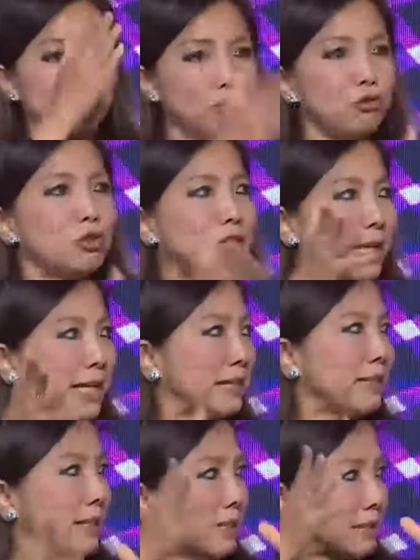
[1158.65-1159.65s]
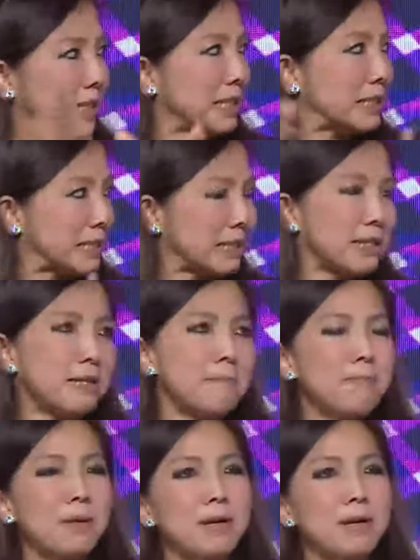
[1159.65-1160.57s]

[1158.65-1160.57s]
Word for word: So you can dice it up.